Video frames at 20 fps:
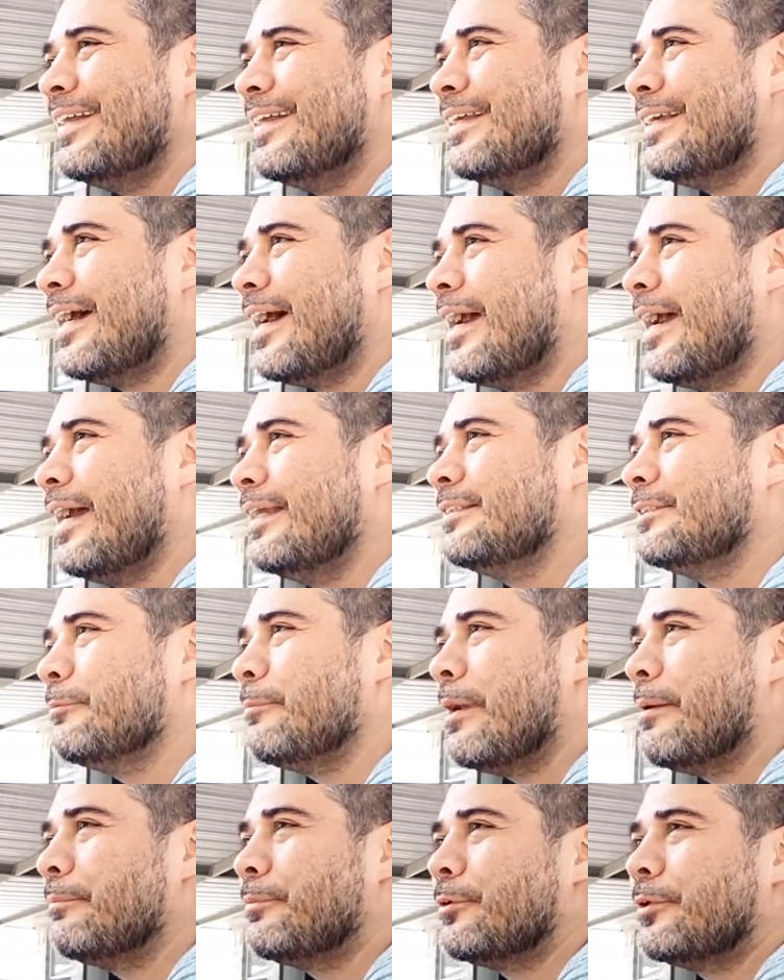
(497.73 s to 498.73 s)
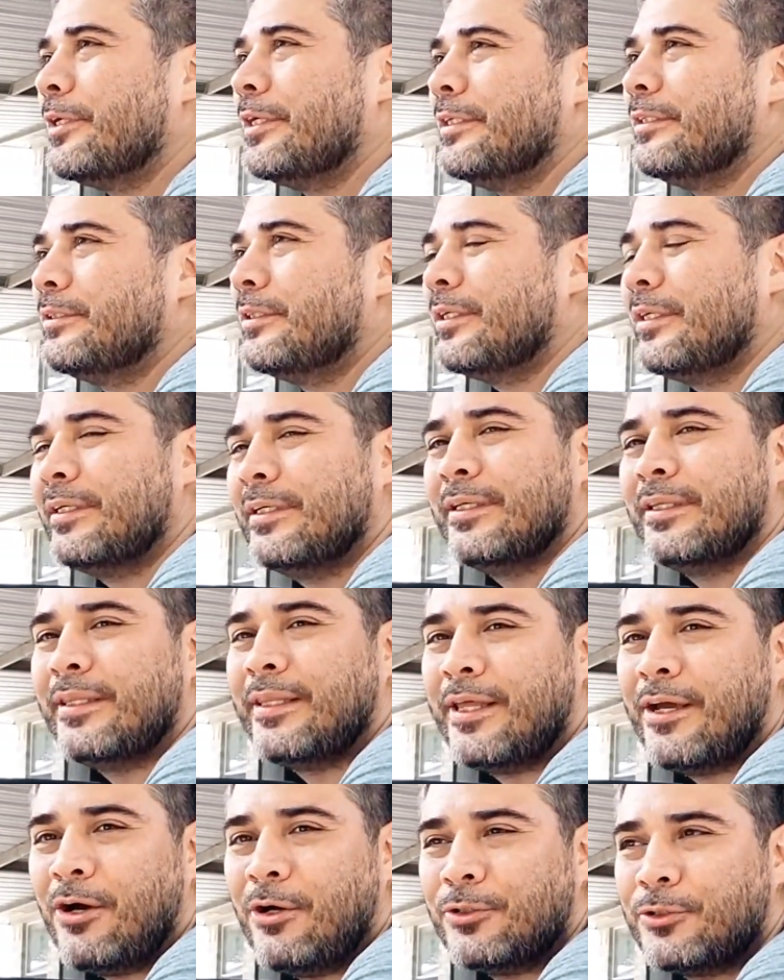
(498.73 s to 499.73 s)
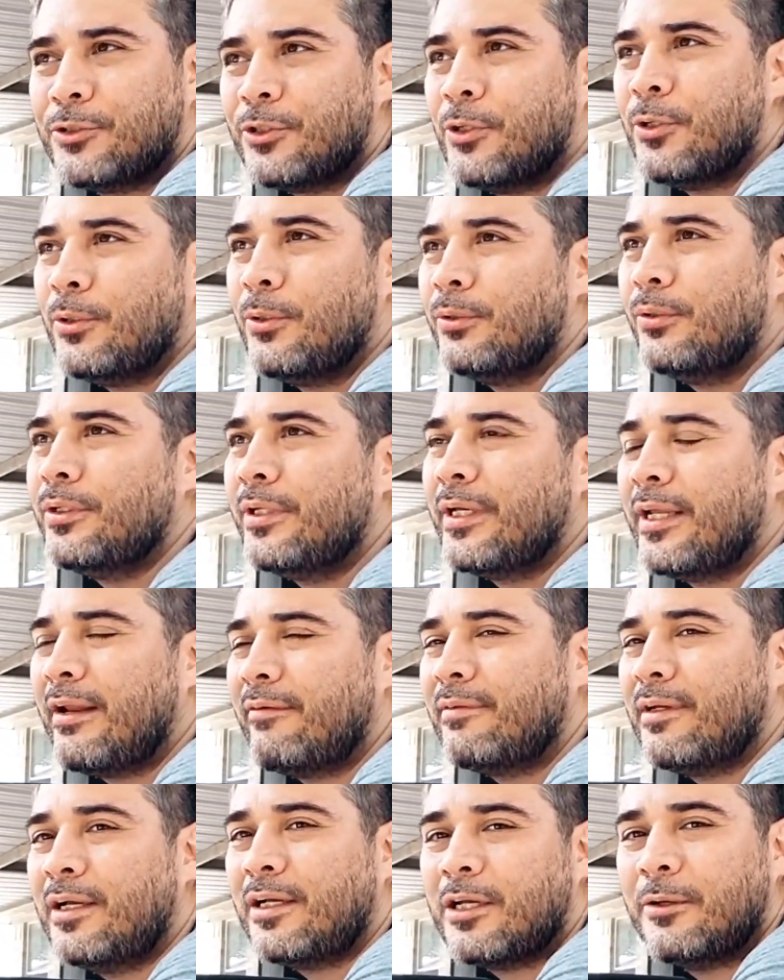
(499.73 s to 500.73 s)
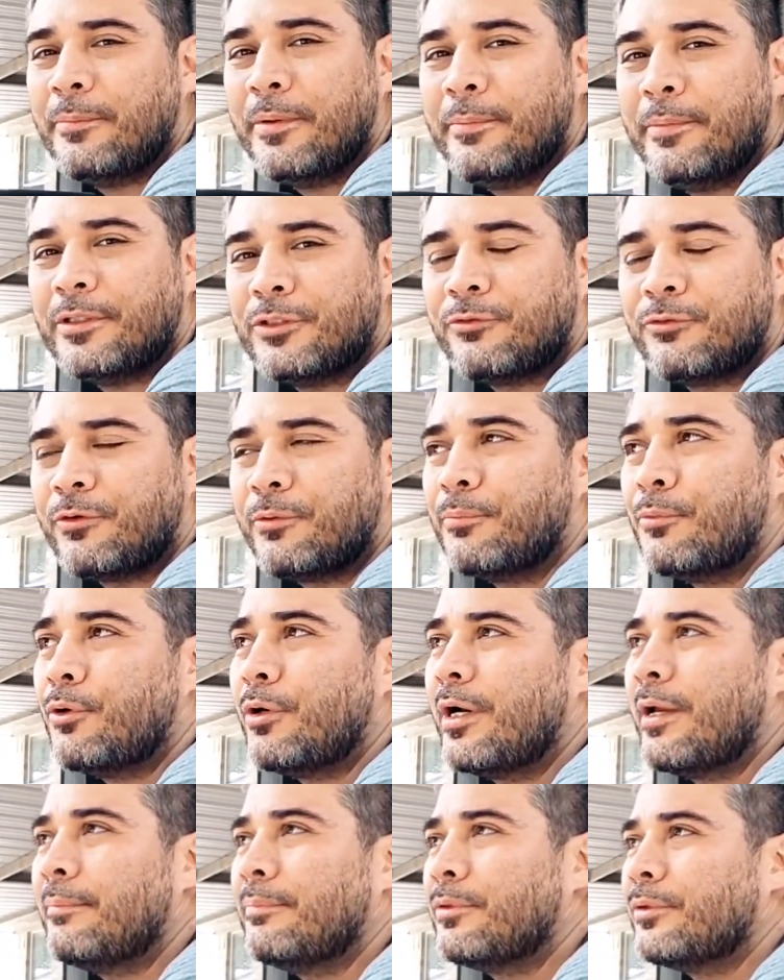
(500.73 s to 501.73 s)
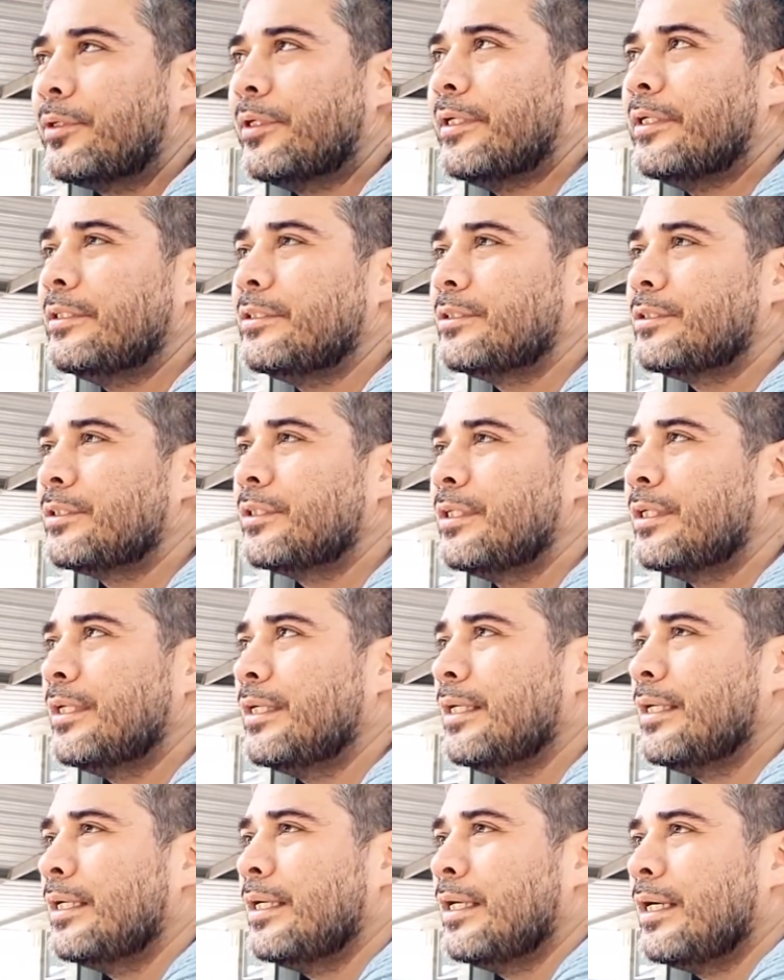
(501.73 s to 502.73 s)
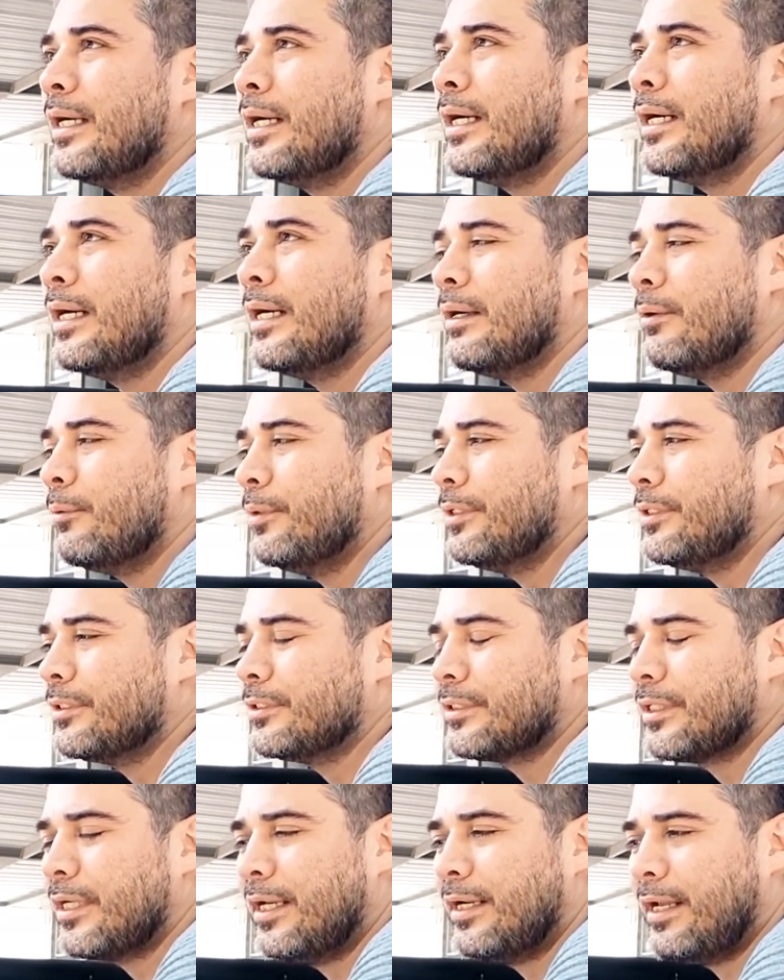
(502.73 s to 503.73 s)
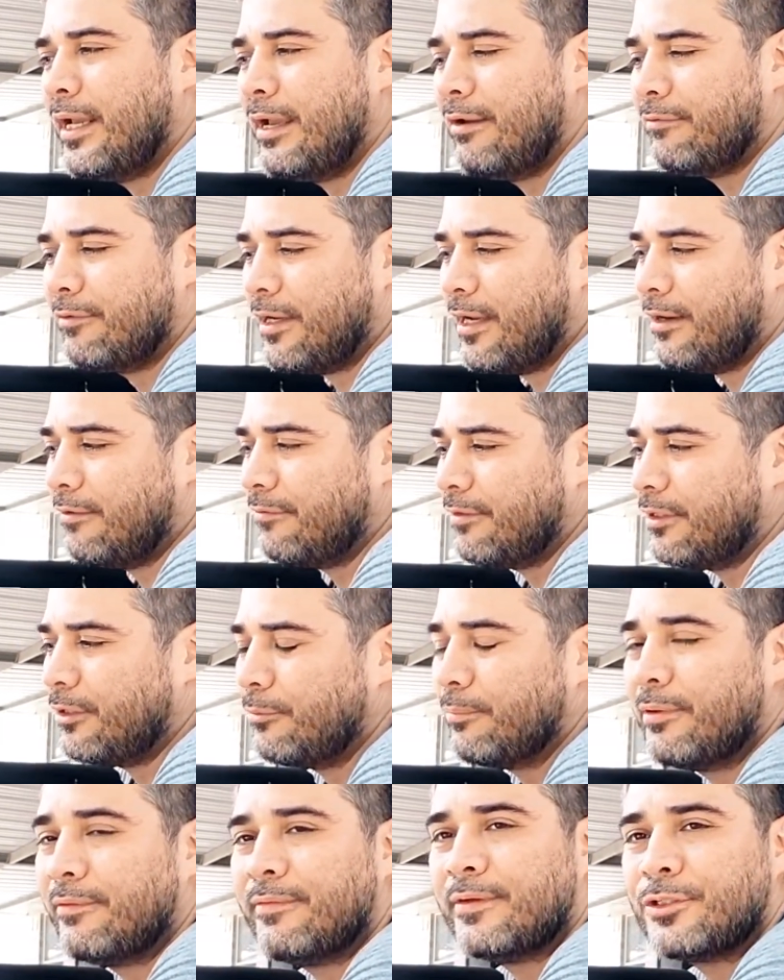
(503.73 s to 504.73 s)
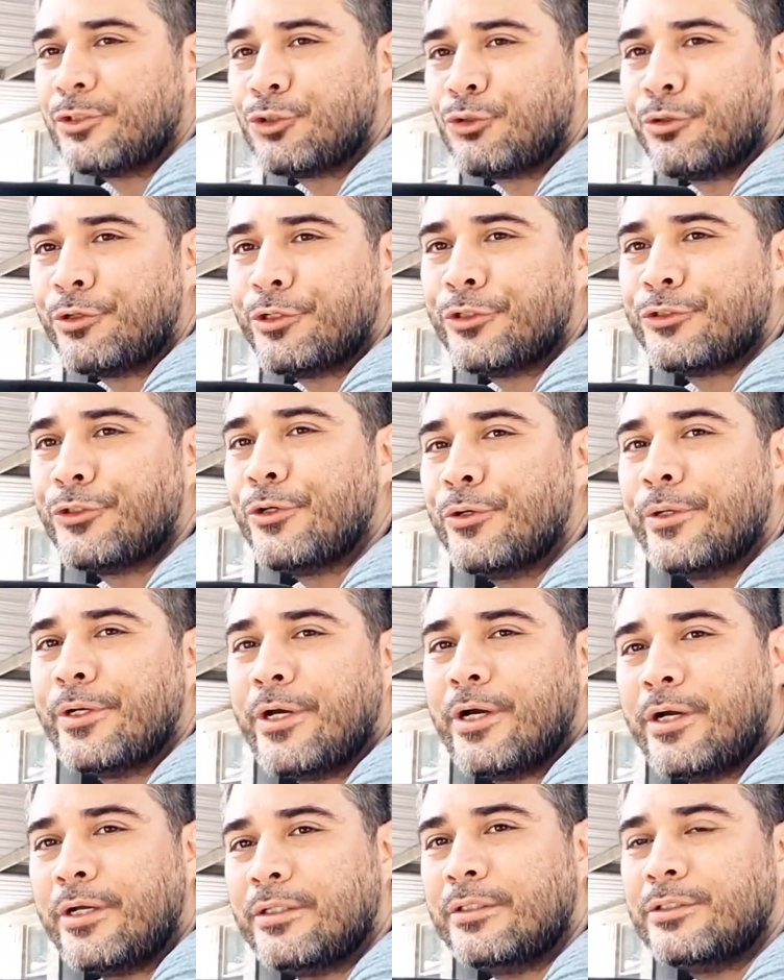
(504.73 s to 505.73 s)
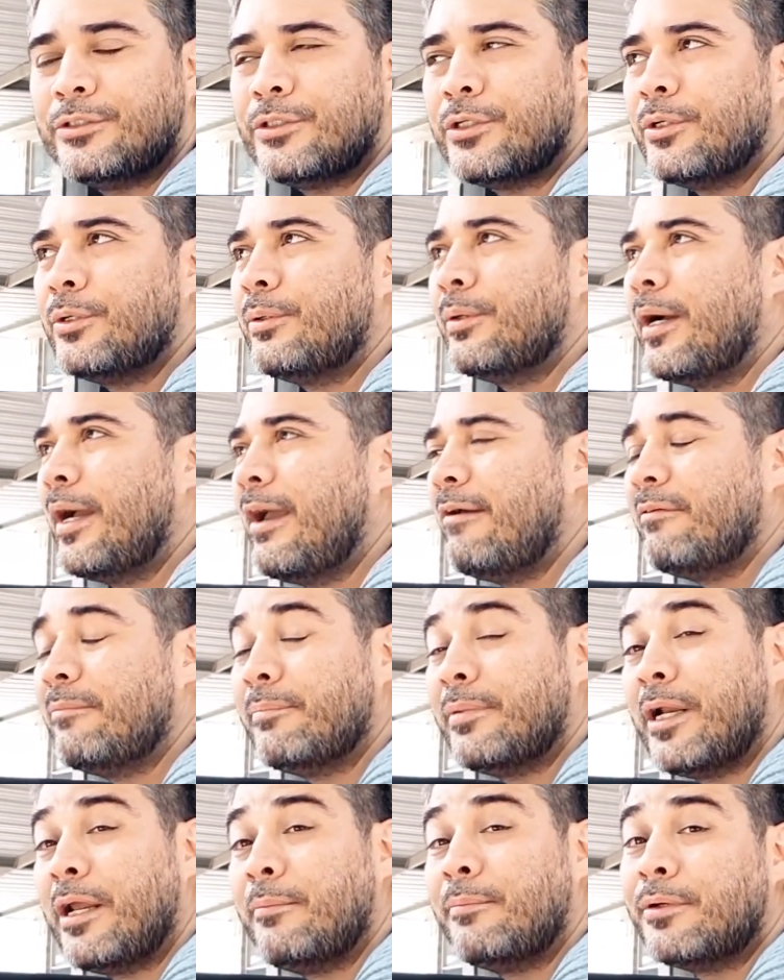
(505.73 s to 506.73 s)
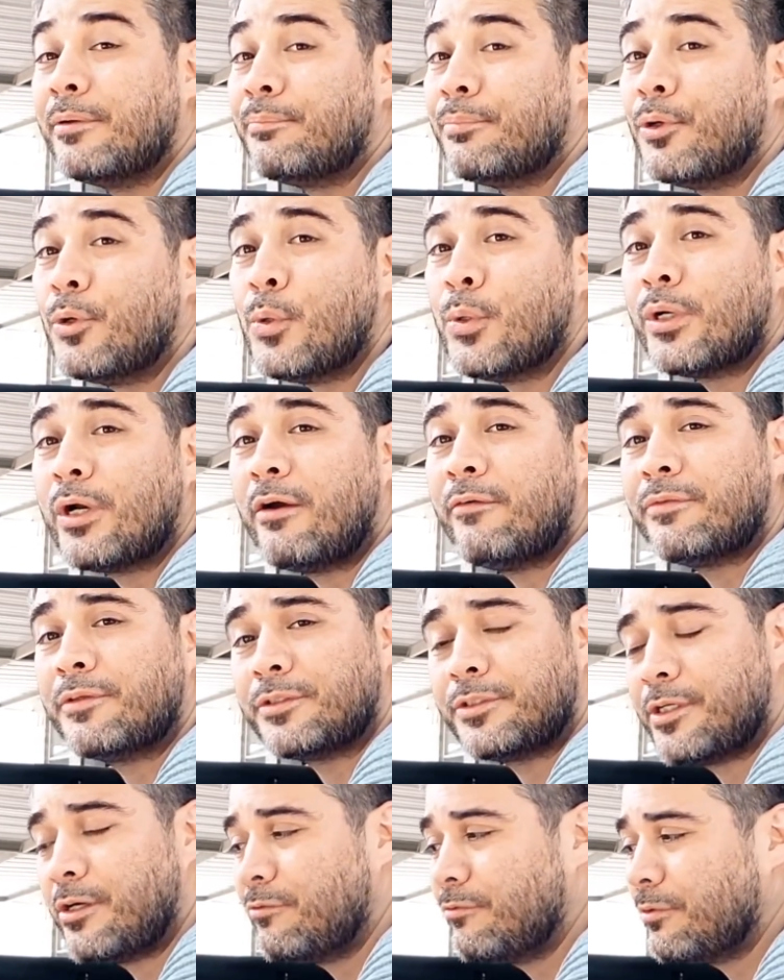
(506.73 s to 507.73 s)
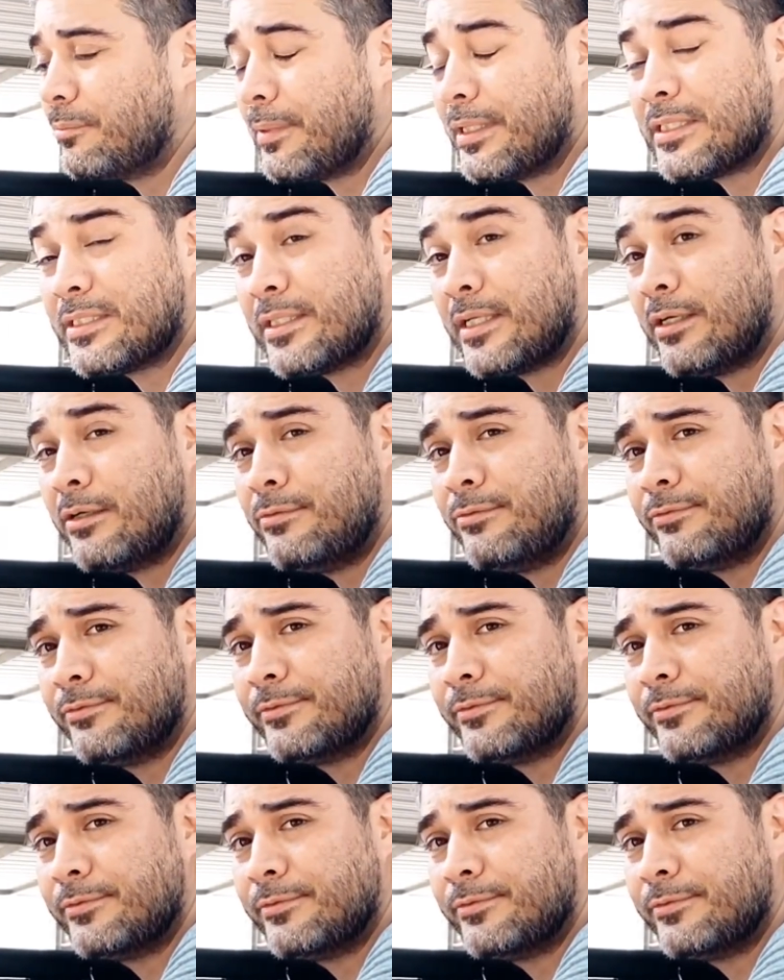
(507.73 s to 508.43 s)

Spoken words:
I had some M3s, they all sold, and I've got commitments for more M3s. We just kind of have a little bit of a shortage going on, so I haven't been able to pull one off the shelf for myself.